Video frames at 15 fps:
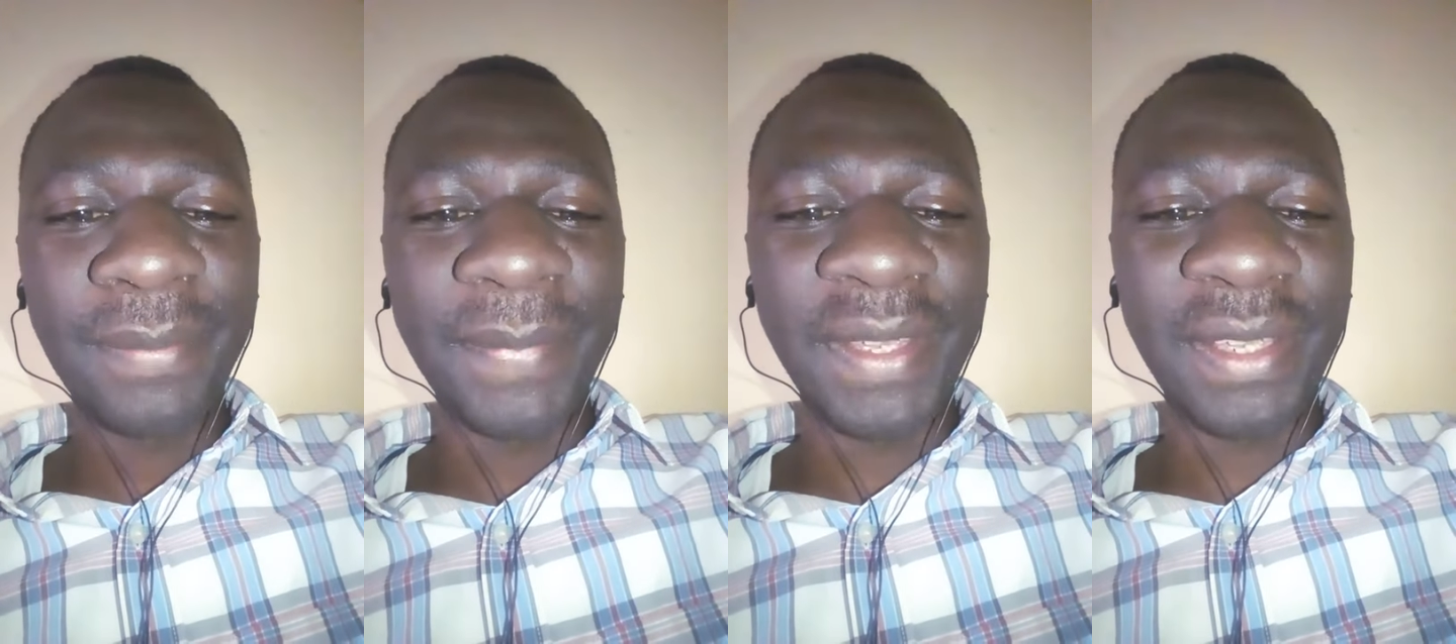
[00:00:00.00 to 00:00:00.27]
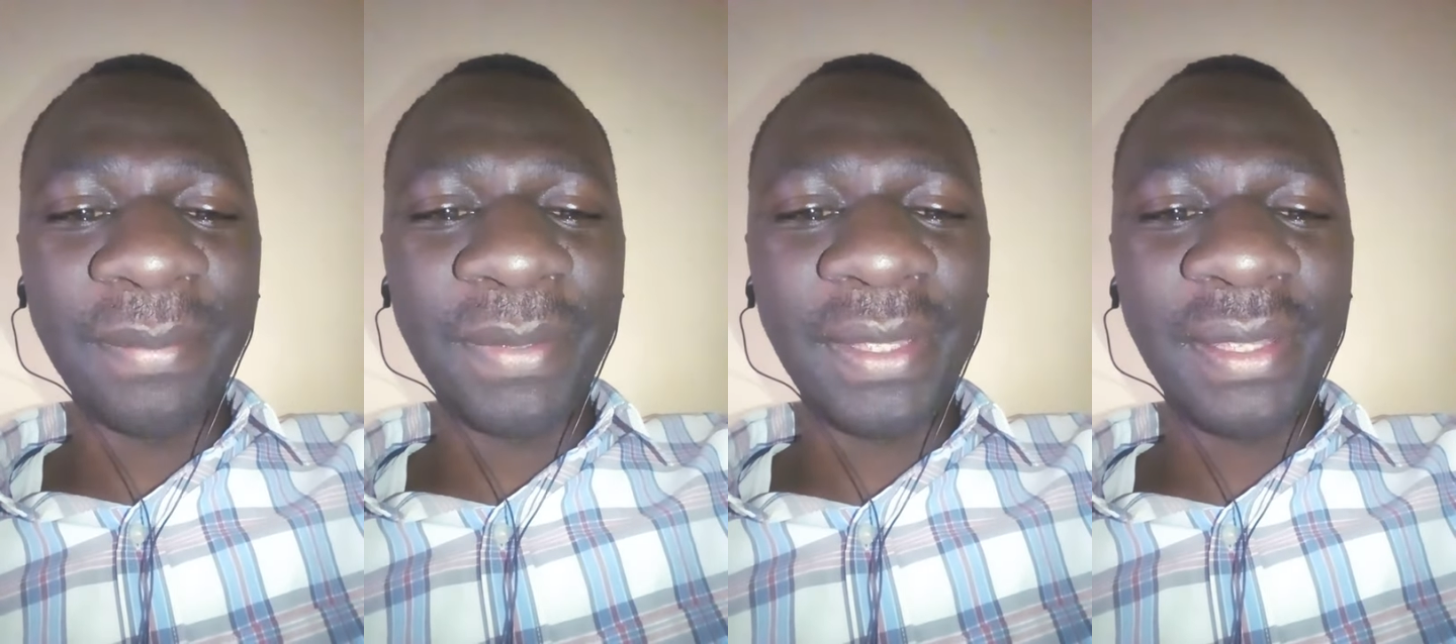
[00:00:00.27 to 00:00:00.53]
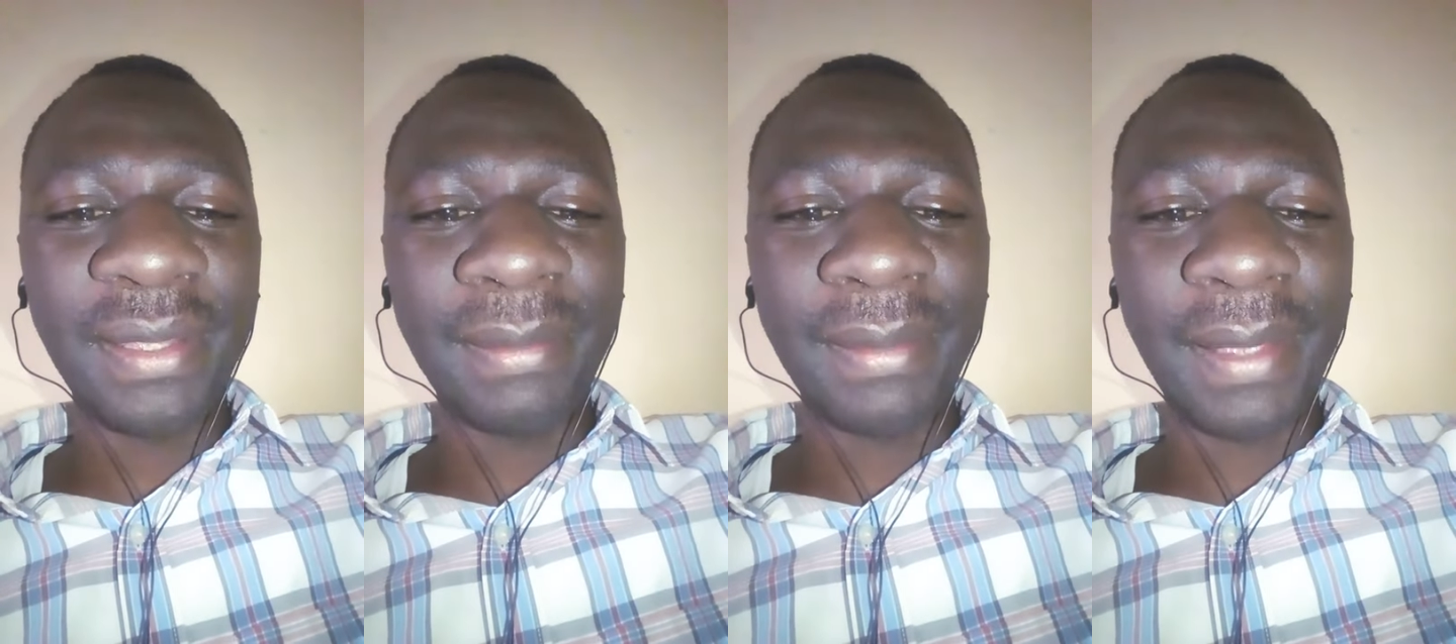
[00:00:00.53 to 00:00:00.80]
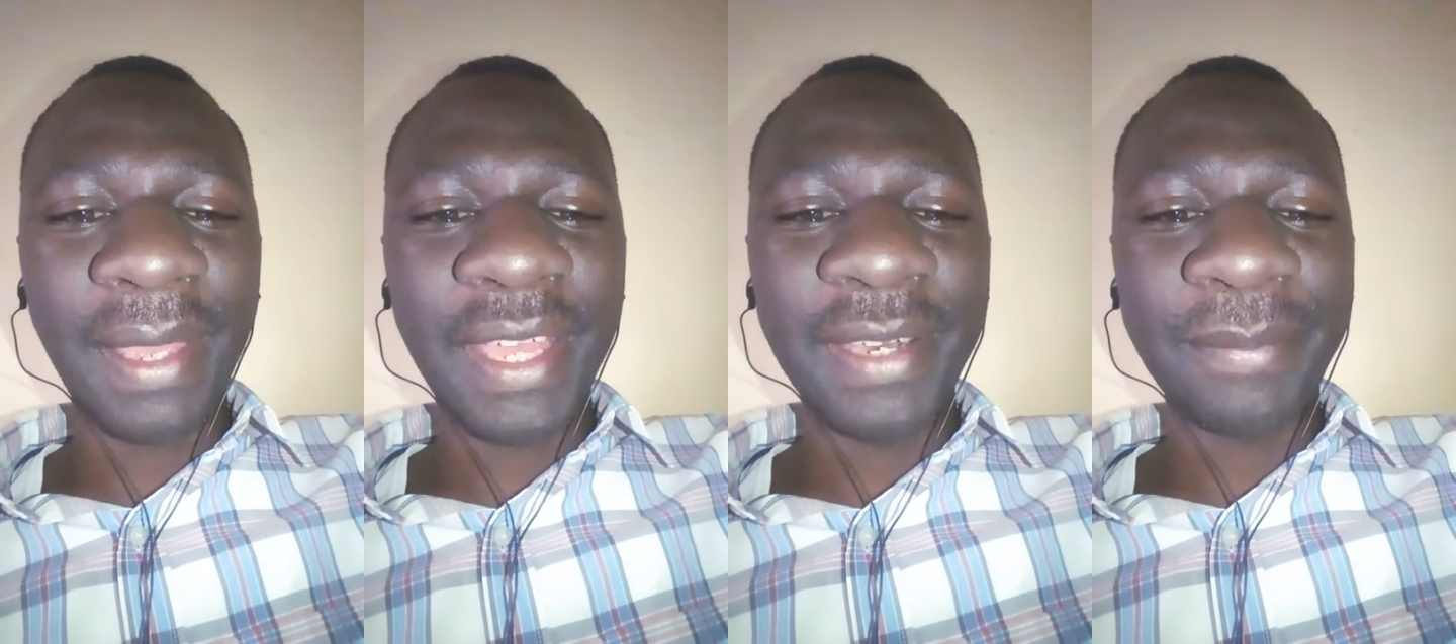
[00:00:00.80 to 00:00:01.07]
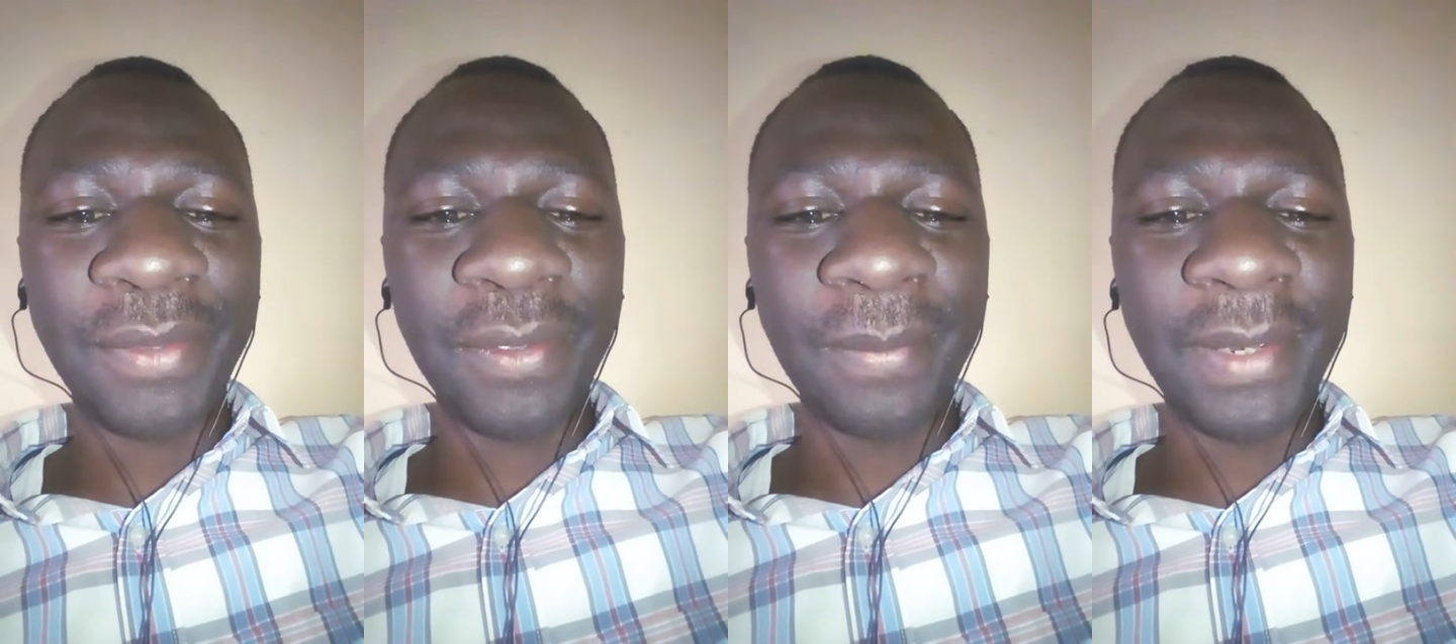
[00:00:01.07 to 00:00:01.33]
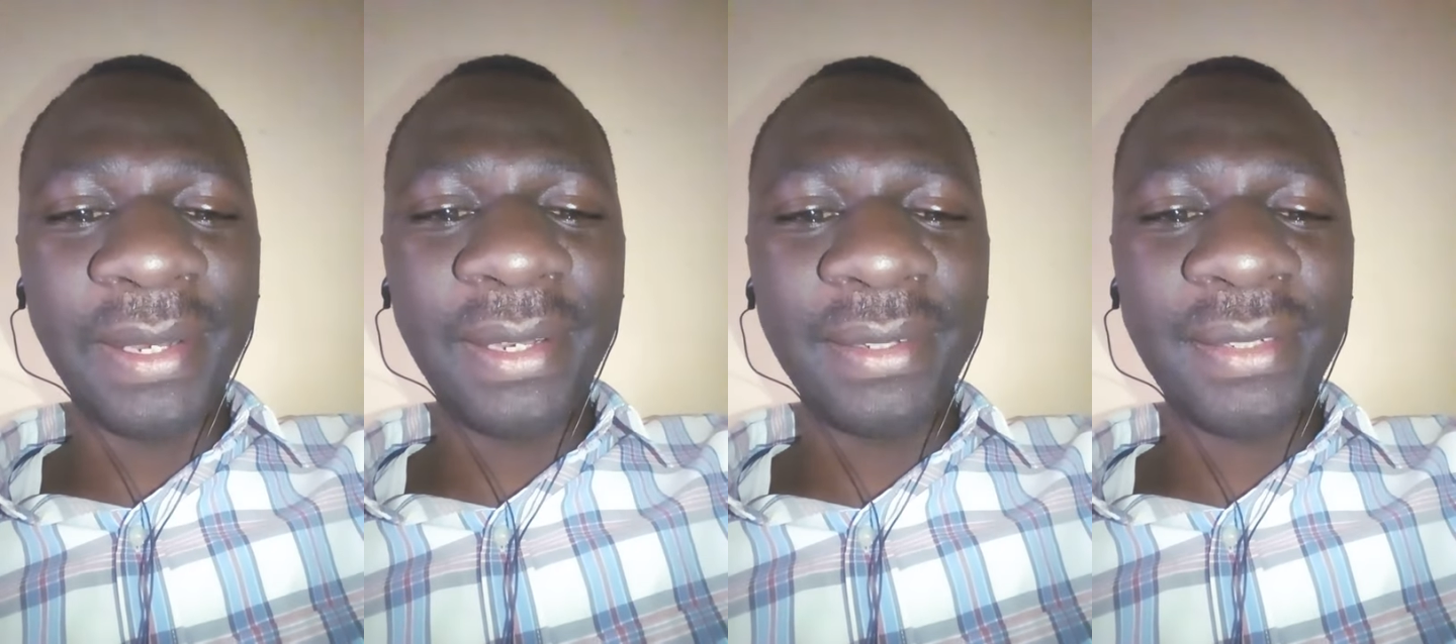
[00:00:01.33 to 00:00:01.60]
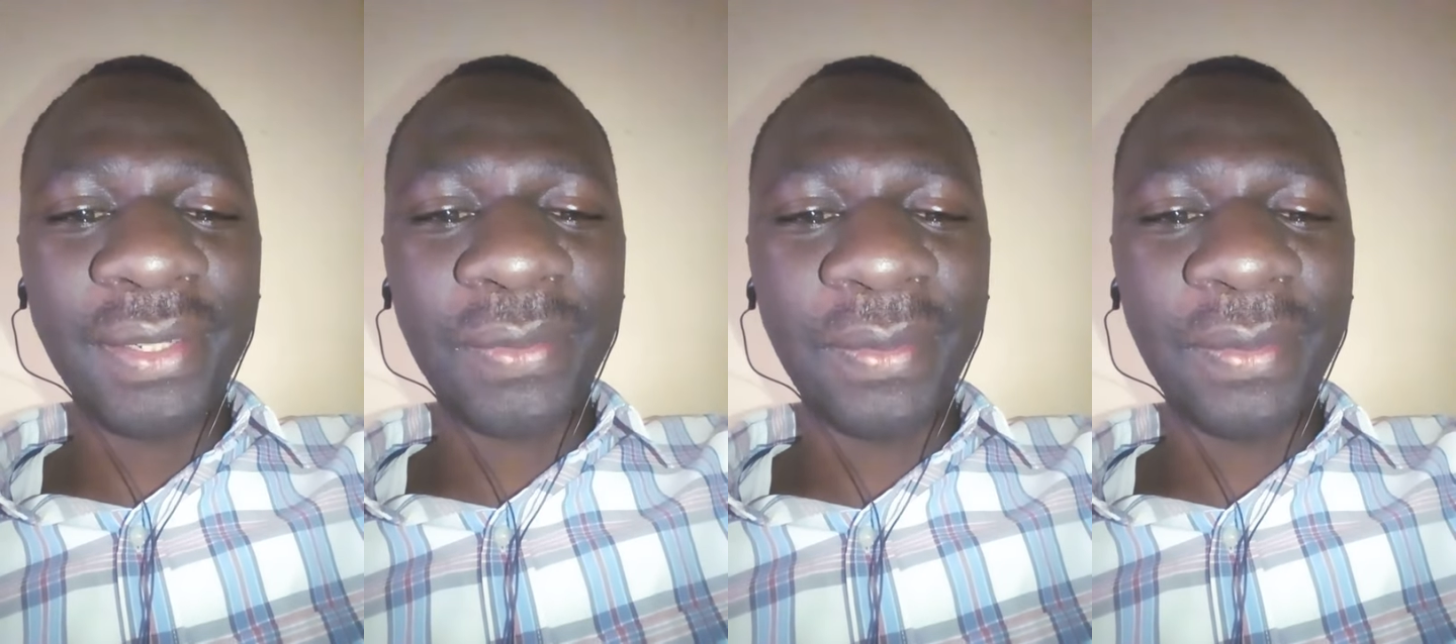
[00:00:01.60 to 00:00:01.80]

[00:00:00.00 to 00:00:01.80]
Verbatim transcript: maybe help humanity